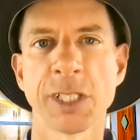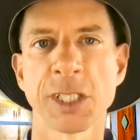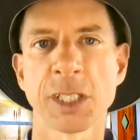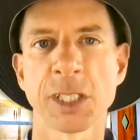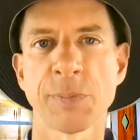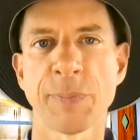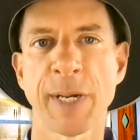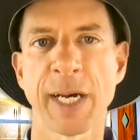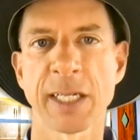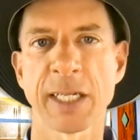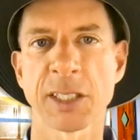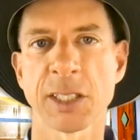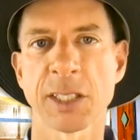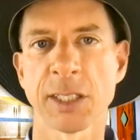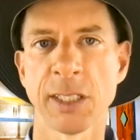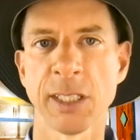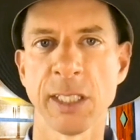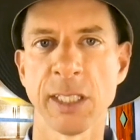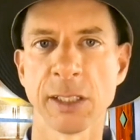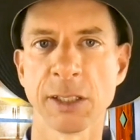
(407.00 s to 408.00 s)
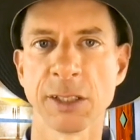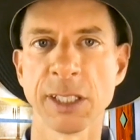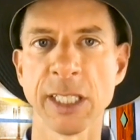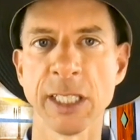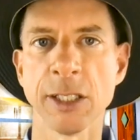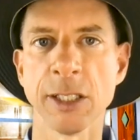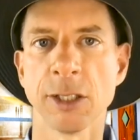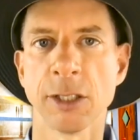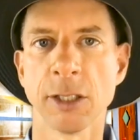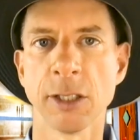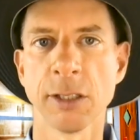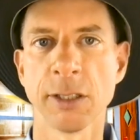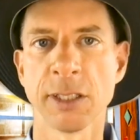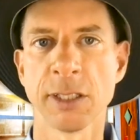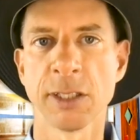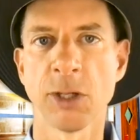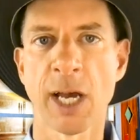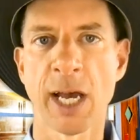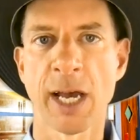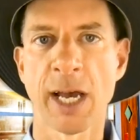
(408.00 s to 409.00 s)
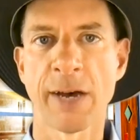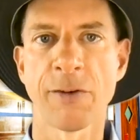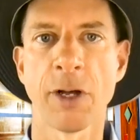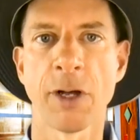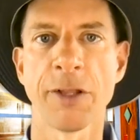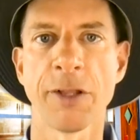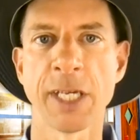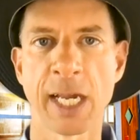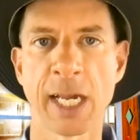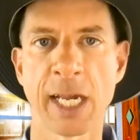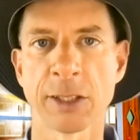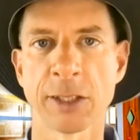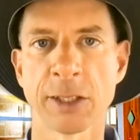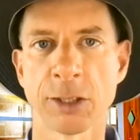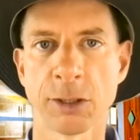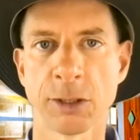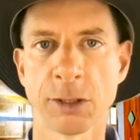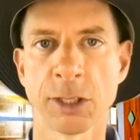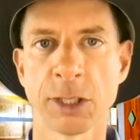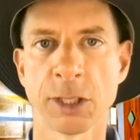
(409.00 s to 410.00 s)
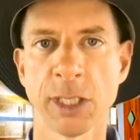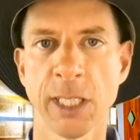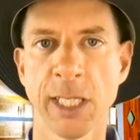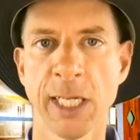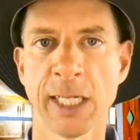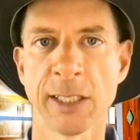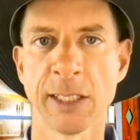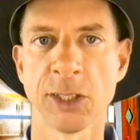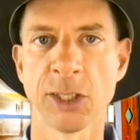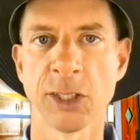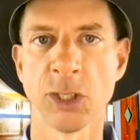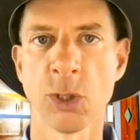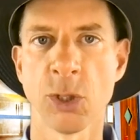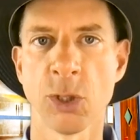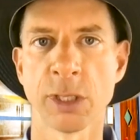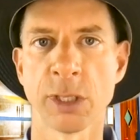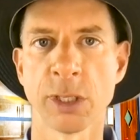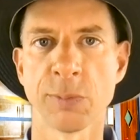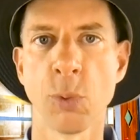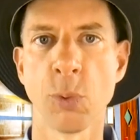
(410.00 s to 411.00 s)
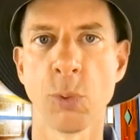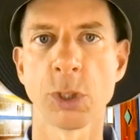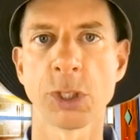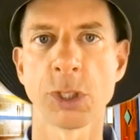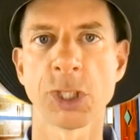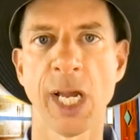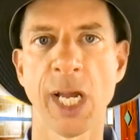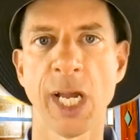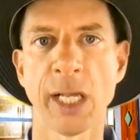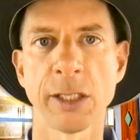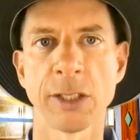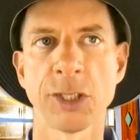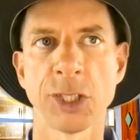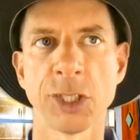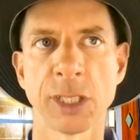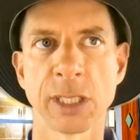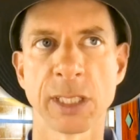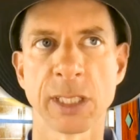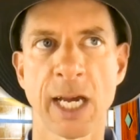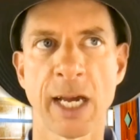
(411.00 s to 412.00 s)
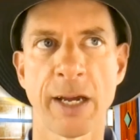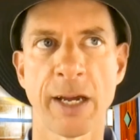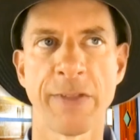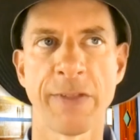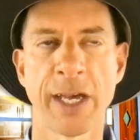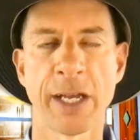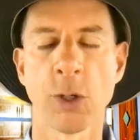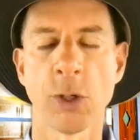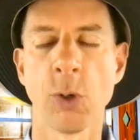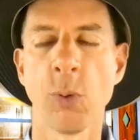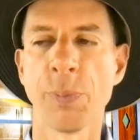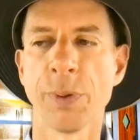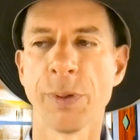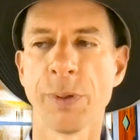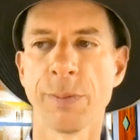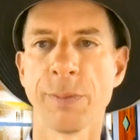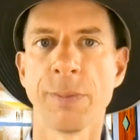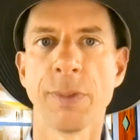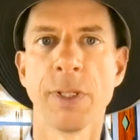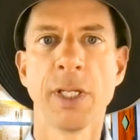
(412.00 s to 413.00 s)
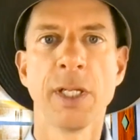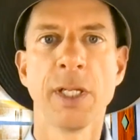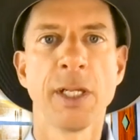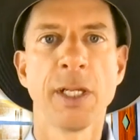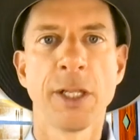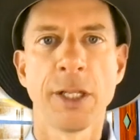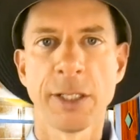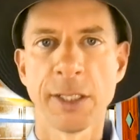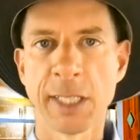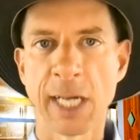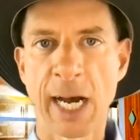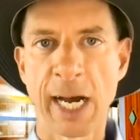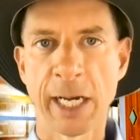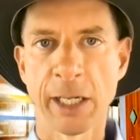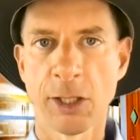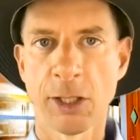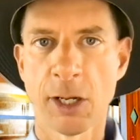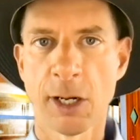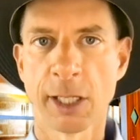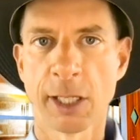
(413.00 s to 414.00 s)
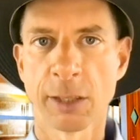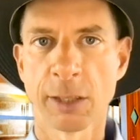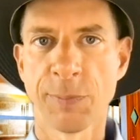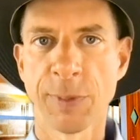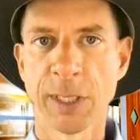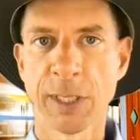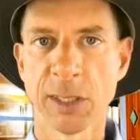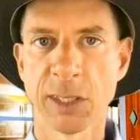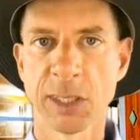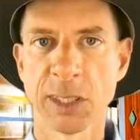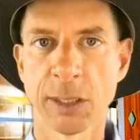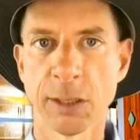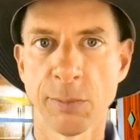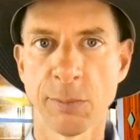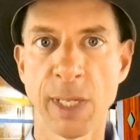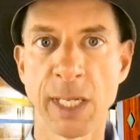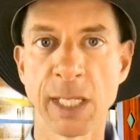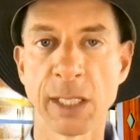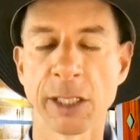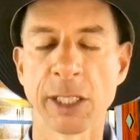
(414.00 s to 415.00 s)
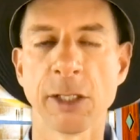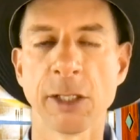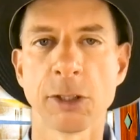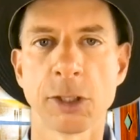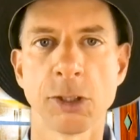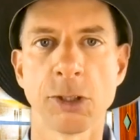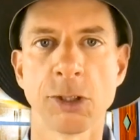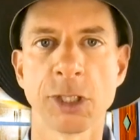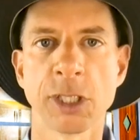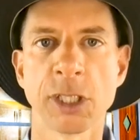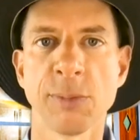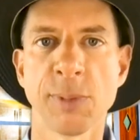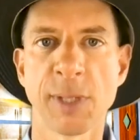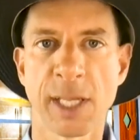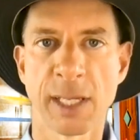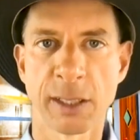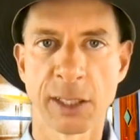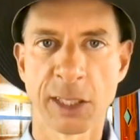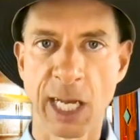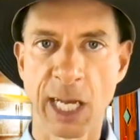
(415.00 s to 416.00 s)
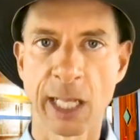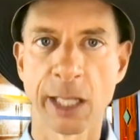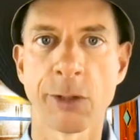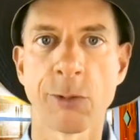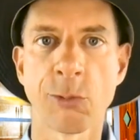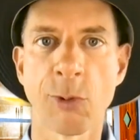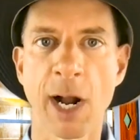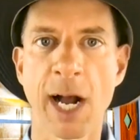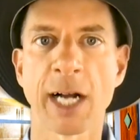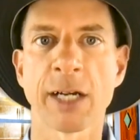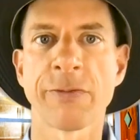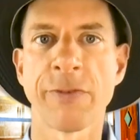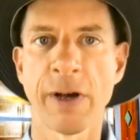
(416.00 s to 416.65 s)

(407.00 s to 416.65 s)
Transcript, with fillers: expects the leader to have all the answers and so it's more challenging to have that open dialogue because many leaders are looking to be that solid rock